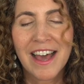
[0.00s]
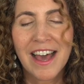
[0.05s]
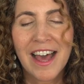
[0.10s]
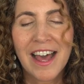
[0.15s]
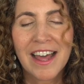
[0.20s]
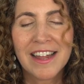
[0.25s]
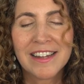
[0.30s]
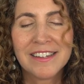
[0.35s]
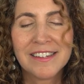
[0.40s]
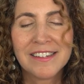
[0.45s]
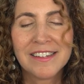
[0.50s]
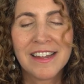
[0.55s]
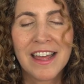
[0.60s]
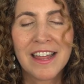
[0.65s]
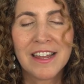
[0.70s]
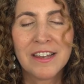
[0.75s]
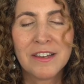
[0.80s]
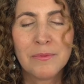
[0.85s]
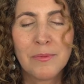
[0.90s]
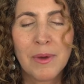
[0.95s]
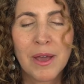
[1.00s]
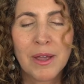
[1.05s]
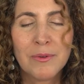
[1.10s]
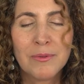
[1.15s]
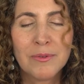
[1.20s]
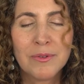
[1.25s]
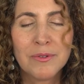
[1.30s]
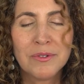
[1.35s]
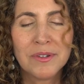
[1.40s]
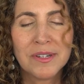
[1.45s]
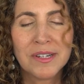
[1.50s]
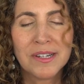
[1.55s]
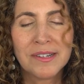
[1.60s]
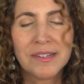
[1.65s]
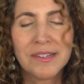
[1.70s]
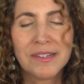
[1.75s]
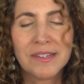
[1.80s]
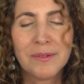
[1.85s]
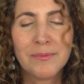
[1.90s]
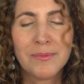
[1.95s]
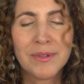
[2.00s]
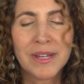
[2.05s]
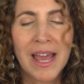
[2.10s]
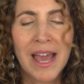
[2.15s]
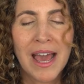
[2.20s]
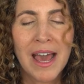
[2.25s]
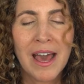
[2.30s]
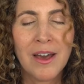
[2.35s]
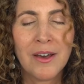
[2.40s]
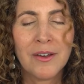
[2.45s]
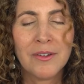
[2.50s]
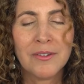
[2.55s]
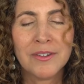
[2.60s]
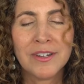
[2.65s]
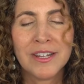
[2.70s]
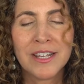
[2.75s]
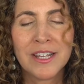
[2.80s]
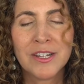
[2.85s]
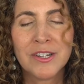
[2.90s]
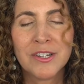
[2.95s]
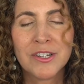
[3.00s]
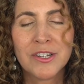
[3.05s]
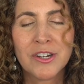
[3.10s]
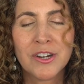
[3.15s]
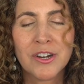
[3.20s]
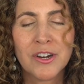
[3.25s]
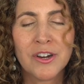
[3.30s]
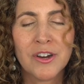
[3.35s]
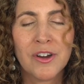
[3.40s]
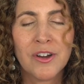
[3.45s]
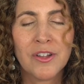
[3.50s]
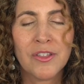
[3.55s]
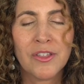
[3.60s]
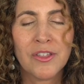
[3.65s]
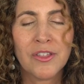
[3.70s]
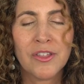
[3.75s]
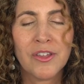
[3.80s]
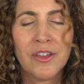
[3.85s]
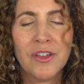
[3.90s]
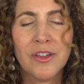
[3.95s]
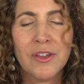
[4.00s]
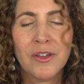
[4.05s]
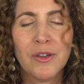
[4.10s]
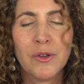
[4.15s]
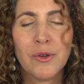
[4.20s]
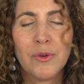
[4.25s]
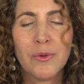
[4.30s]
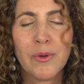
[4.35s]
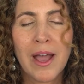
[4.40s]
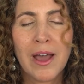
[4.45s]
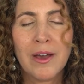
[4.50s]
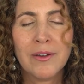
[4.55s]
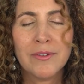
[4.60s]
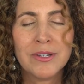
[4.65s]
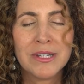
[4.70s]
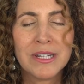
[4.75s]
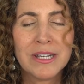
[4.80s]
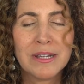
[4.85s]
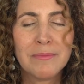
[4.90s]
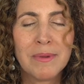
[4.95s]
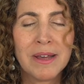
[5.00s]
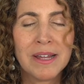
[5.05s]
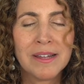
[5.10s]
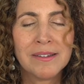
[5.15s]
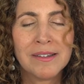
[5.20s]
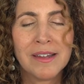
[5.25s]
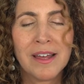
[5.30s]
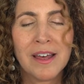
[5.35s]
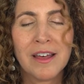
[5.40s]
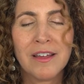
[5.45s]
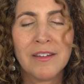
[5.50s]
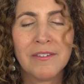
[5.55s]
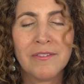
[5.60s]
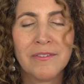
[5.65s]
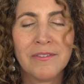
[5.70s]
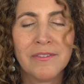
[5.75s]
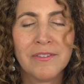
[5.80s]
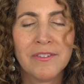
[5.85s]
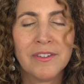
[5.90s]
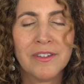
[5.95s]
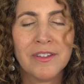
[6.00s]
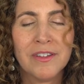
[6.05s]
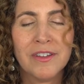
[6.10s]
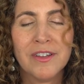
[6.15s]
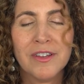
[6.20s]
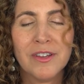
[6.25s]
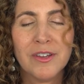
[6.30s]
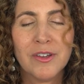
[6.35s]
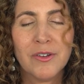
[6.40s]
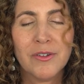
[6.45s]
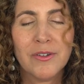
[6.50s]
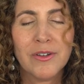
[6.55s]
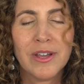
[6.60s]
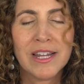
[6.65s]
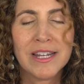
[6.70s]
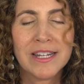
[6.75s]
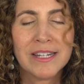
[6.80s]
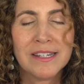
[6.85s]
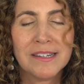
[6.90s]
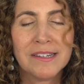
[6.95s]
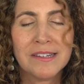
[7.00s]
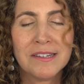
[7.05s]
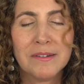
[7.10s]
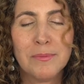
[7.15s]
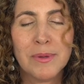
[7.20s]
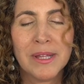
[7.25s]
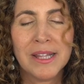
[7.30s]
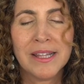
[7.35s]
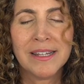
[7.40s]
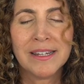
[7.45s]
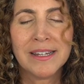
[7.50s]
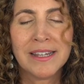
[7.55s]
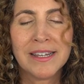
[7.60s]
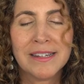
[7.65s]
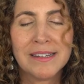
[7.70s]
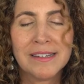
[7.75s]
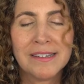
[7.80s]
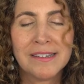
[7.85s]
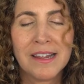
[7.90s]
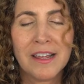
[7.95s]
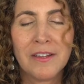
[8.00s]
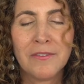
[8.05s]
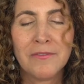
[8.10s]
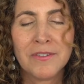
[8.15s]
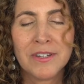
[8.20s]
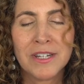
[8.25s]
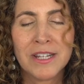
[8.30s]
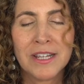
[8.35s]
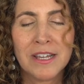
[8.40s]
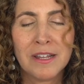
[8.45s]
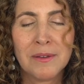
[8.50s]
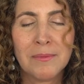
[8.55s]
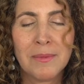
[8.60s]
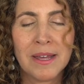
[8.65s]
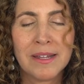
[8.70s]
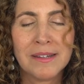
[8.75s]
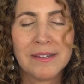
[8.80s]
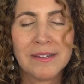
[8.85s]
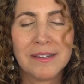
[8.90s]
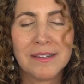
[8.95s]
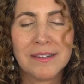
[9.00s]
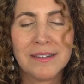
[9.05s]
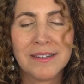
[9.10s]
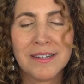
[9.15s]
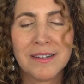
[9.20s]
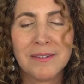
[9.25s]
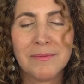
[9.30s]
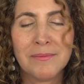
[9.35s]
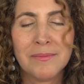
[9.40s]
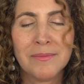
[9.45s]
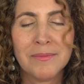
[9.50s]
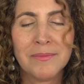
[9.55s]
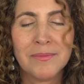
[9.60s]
I send my root system down into Earth, grounding myself, creating stability and safety in my system.